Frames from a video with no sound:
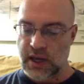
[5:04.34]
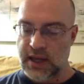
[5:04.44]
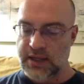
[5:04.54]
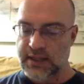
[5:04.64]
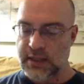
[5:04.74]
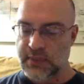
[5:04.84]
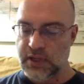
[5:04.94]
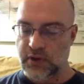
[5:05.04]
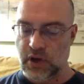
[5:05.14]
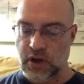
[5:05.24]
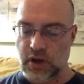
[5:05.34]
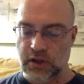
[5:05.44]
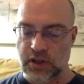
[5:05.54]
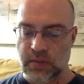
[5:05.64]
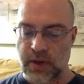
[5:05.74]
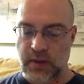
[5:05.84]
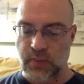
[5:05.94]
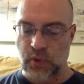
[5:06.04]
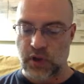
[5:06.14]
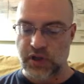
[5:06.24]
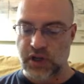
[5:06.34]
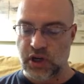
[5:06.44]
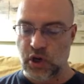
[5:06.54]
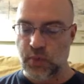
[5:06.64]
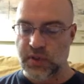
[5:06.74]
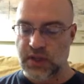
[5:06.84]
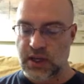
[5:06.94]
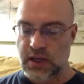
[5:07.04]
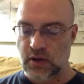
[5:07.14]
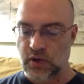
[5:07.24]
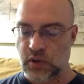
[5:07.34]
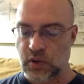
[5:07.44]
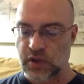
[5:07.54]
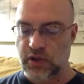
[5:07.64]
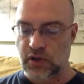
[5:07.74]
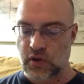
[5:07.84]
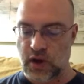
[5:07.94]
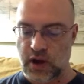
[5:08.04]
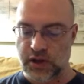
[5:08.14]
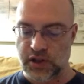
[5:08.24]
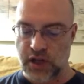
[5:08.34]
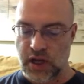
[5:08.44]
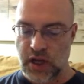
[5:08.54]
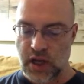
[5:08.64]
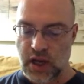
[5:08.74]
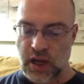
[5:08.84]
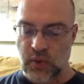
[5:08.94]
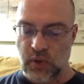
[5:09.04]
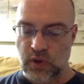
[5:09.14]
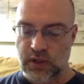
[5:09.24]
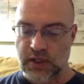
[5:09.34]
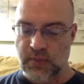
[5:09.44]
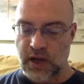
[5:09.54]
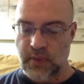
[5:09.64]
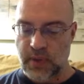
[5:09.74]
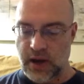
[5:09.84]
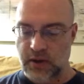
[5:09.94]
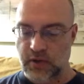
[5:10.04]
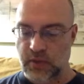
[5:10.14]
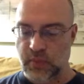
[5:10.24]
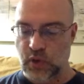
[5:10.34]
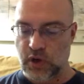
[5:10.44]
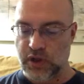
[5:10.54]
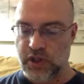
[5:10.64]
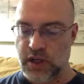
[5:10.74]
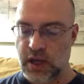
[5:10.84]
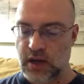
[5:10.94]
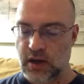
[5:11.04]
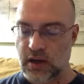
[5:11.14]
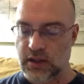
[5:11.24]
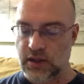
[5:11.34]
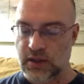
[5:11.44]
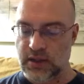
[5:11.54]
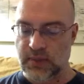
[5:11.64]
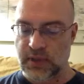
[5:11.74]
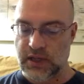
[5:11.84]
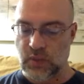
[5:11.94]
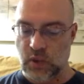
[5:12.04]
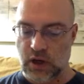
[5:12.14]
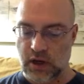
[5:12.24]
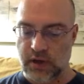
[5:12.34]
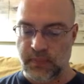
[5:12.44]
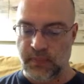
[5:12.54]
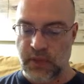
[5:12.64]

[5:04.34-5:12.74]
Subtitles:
he slipped down the hall to the back porch and opened the inner door to the garage. He rolled his bike back through the porch and onto the cement walk.